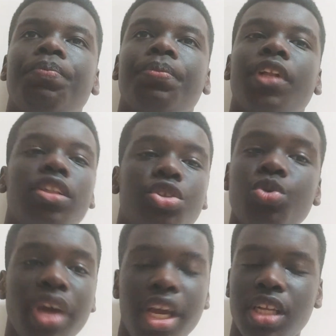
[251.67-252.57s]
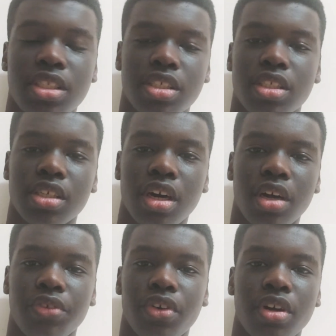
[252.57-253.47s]
The two eights
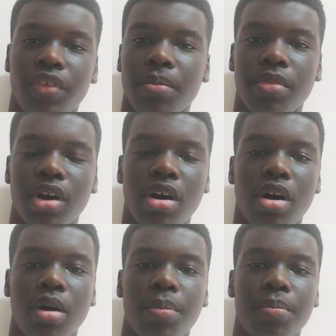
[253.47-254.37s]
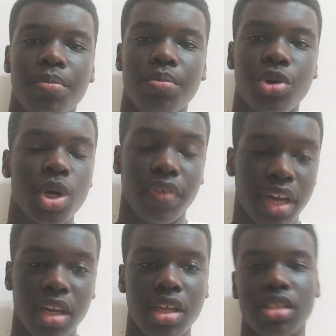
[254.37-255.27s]
in front of him are Bruno
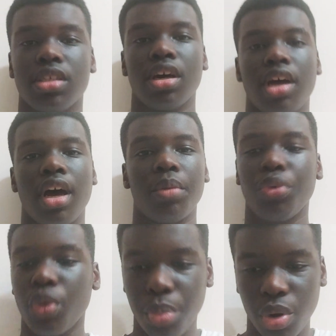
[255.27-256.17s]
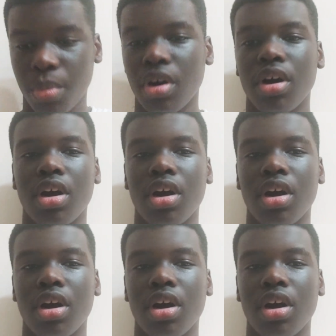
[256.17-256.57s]
Fernandes and Paul Pogba.